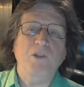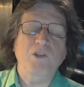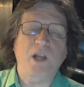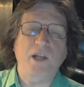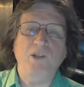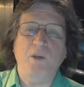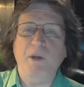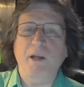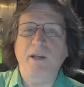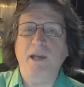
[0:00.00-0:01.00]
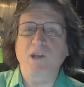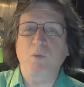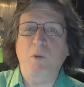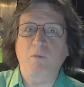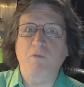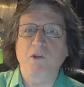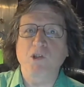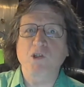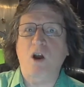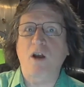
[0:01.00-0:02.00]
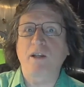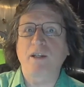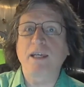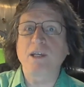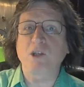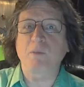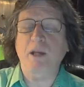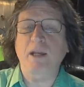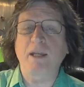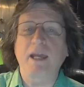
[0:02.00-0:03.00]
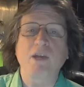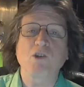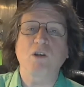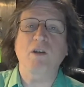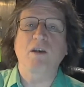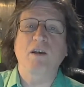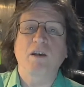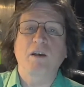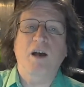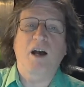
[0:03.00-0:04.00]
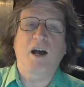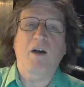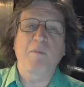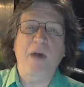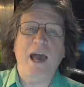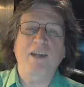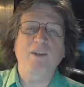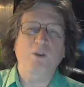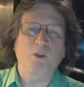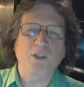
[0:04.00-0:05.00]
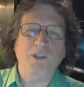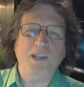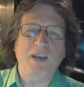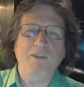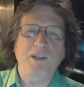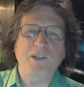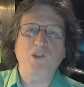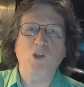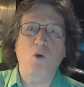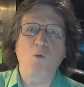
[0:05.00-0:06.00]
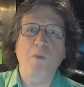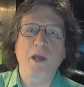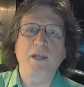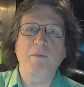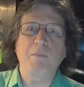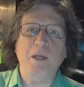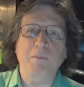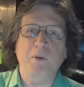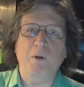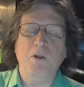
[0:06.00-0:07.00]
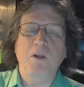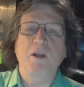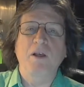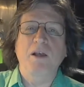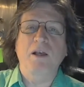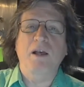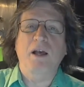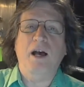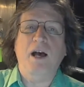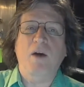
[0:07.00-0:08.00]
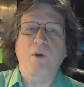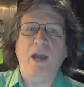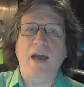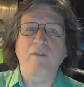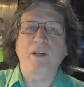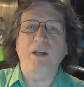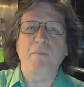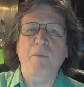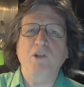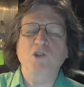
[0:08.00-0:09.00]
studies on meditation. When we first started teaching meditation back in the early 70s, so many people were having